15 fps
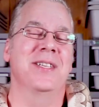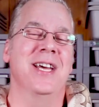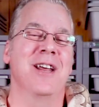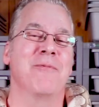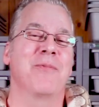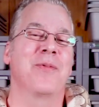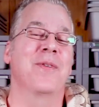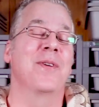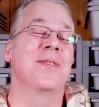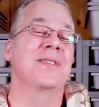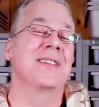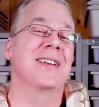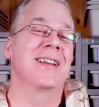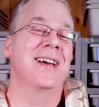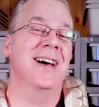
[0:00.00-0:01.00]
10
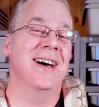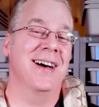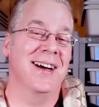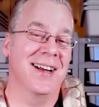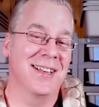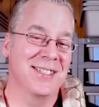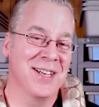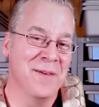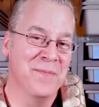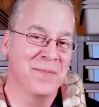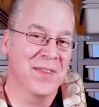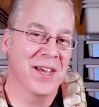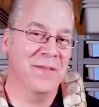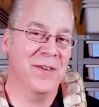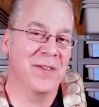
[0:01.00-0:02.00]
pros and cons
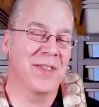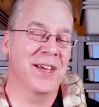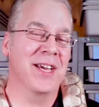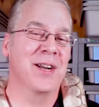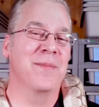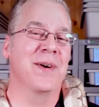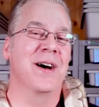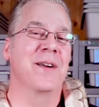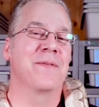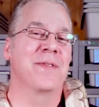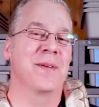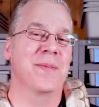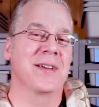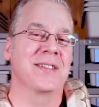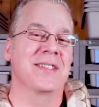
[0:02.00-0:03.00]
if you're thinking about
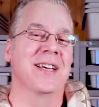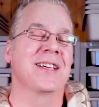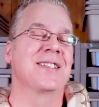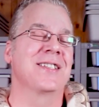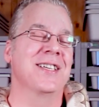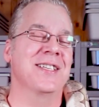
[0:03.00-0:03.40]
flipping snakes.